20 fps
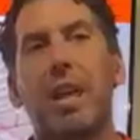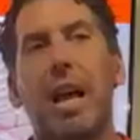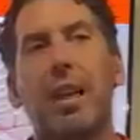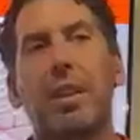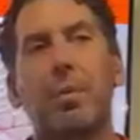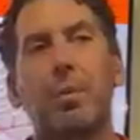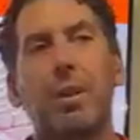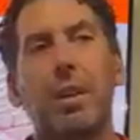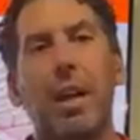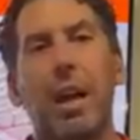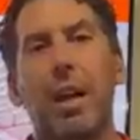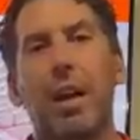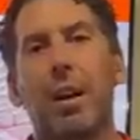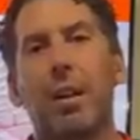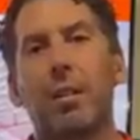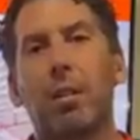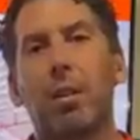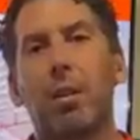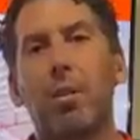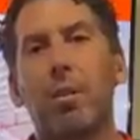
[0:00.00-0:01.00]
Now that we
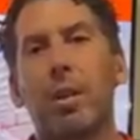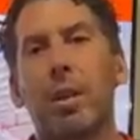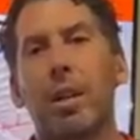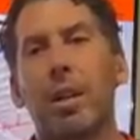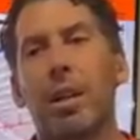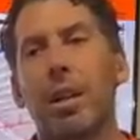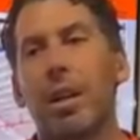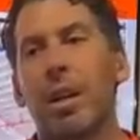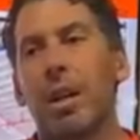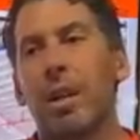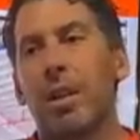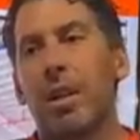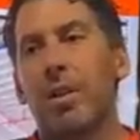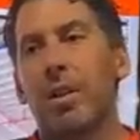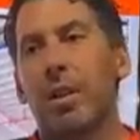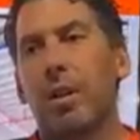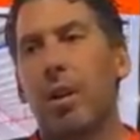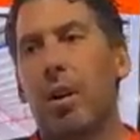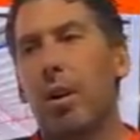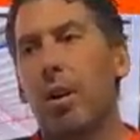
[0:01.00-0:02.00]
are learning that
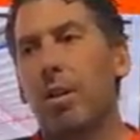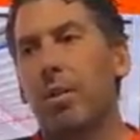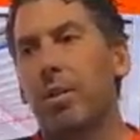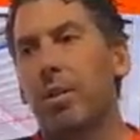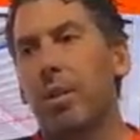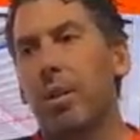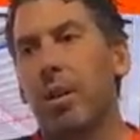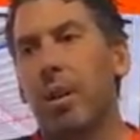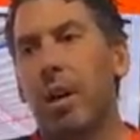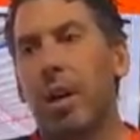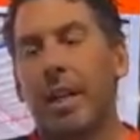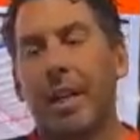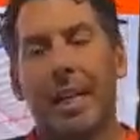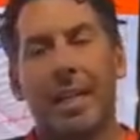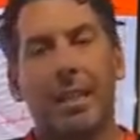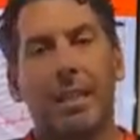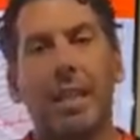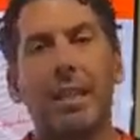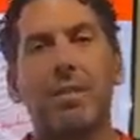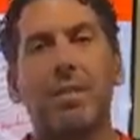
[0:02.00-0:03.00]
the cars
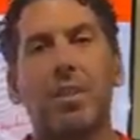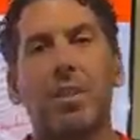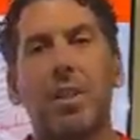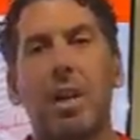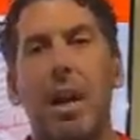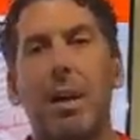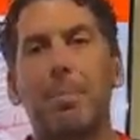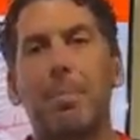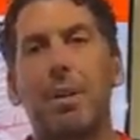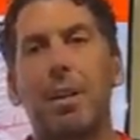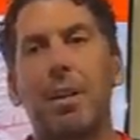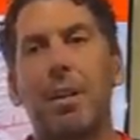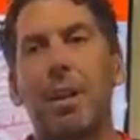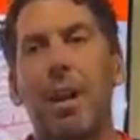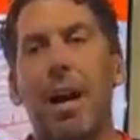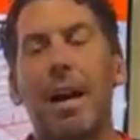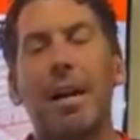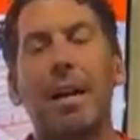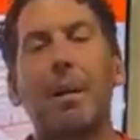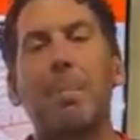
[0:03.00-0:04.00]
can leave the shop and
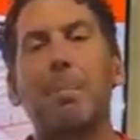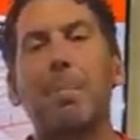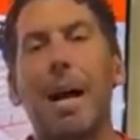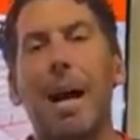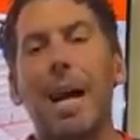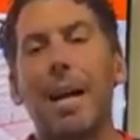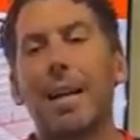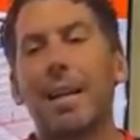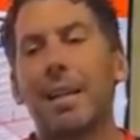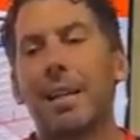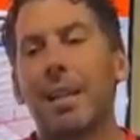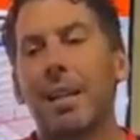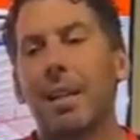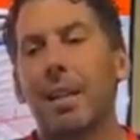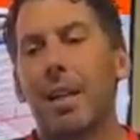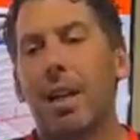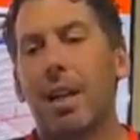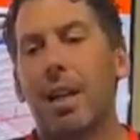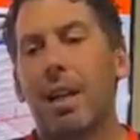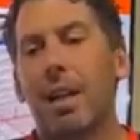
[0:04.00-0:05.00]
not come back,
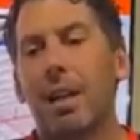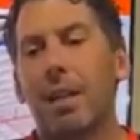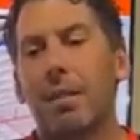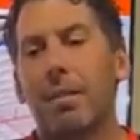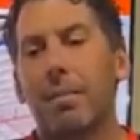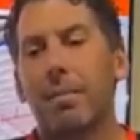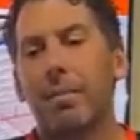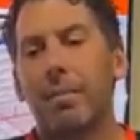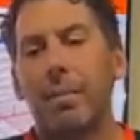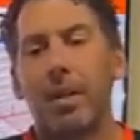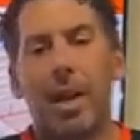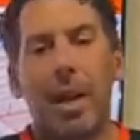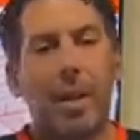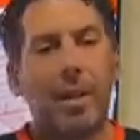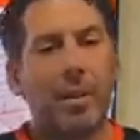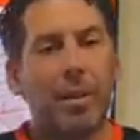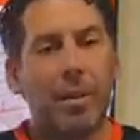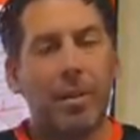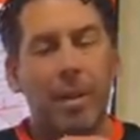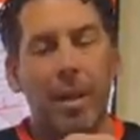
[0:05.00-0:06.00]

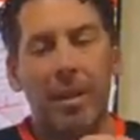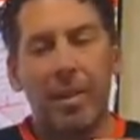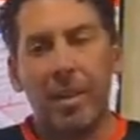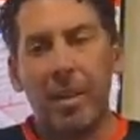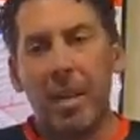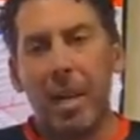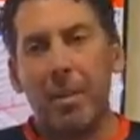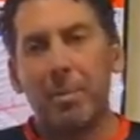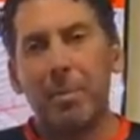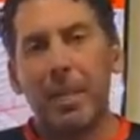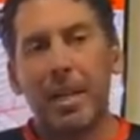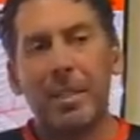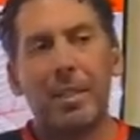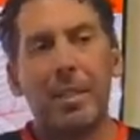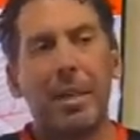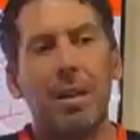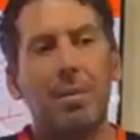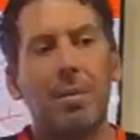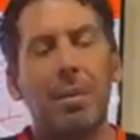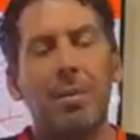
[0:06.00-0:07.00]
and that the
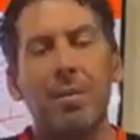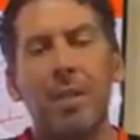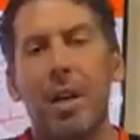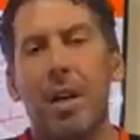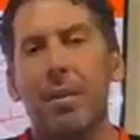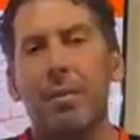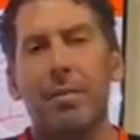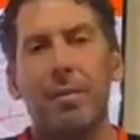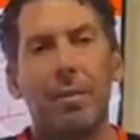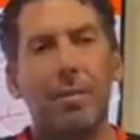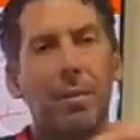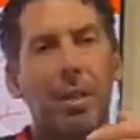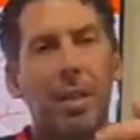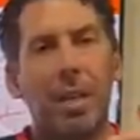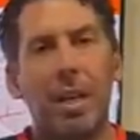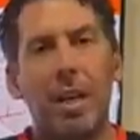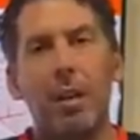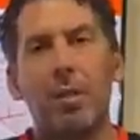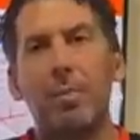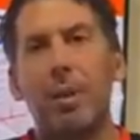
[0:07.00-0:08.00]
updates that we've done from the
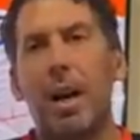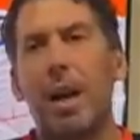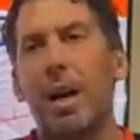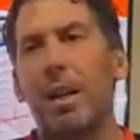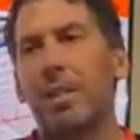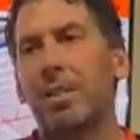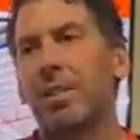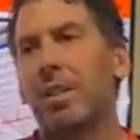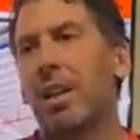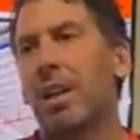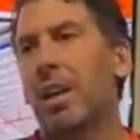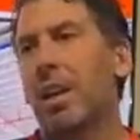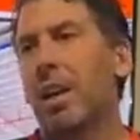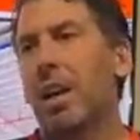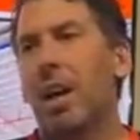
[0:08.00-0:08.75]
gearbox